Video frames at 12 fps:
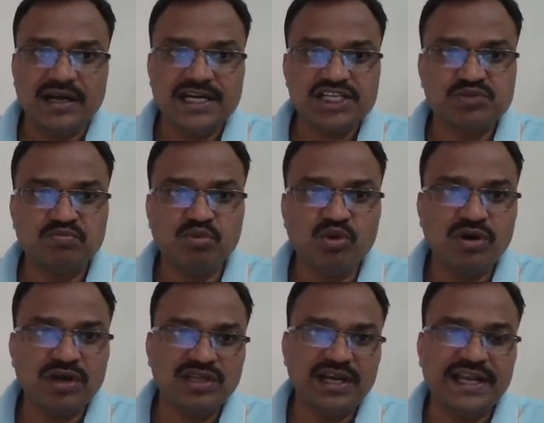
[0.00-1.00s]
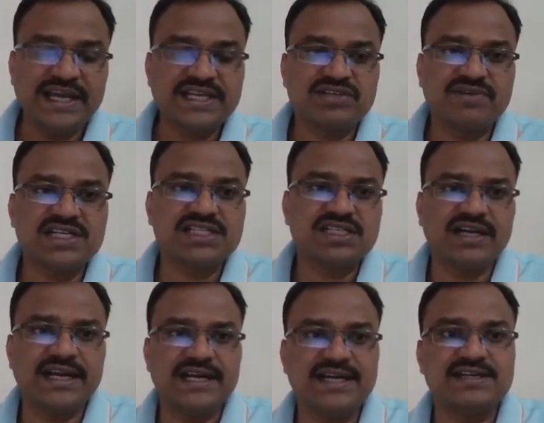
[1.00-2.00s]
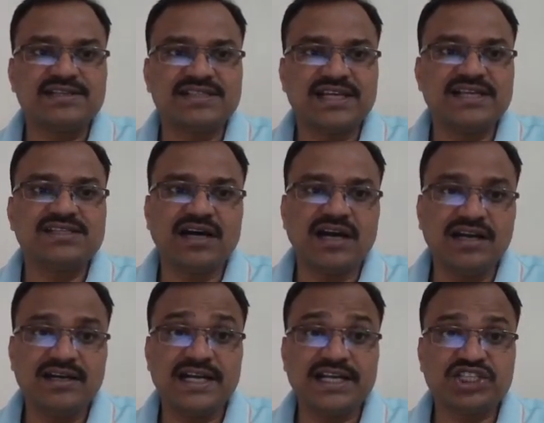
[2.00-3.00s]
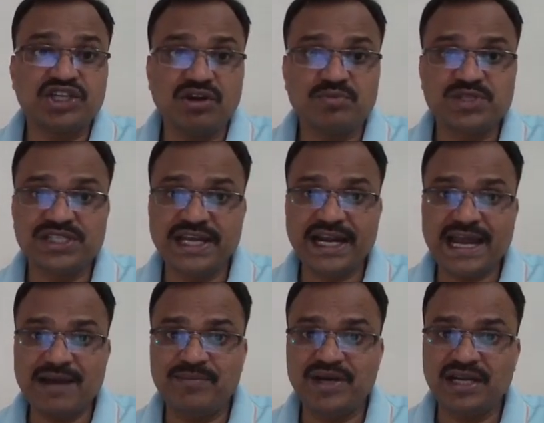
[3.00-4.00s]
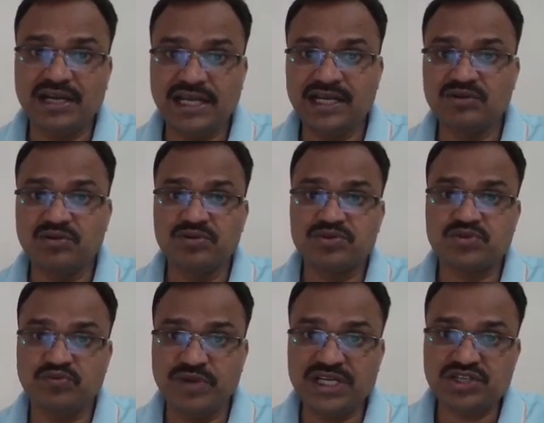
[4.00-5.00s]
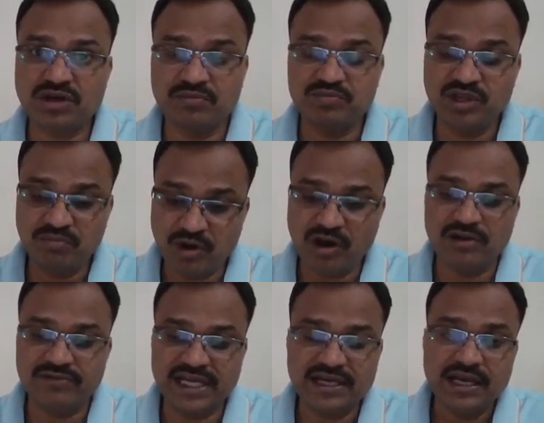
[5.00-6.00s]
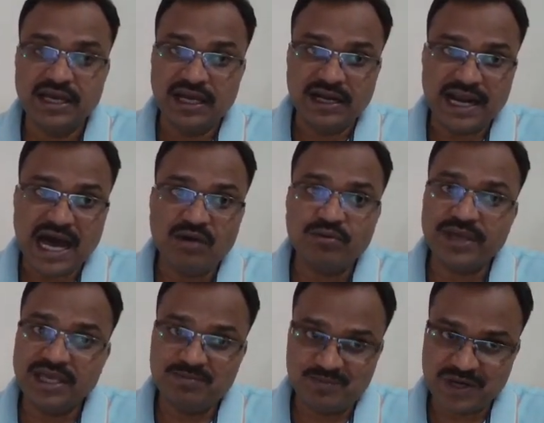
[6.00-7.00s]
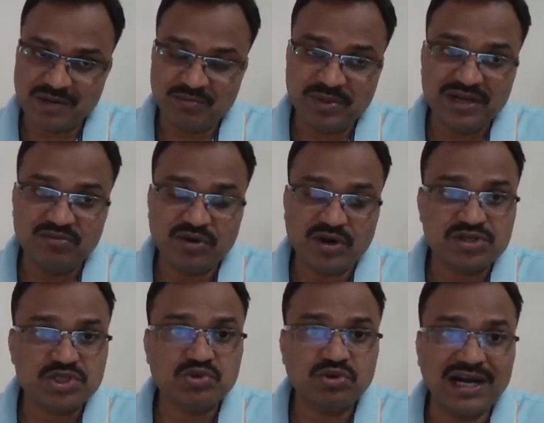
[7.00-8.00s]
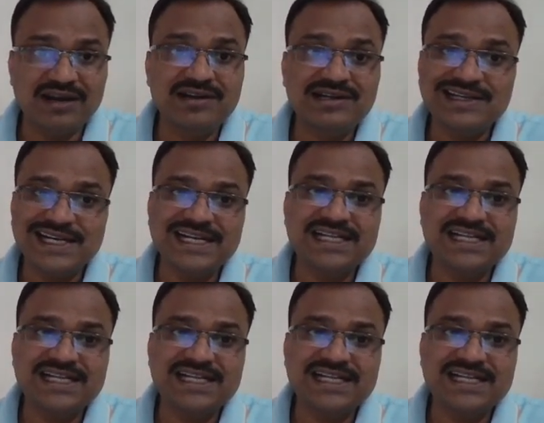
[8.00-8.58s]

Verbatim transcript: let us move on the next question and it says alteration of share capital includes which of the following now if company wants to alter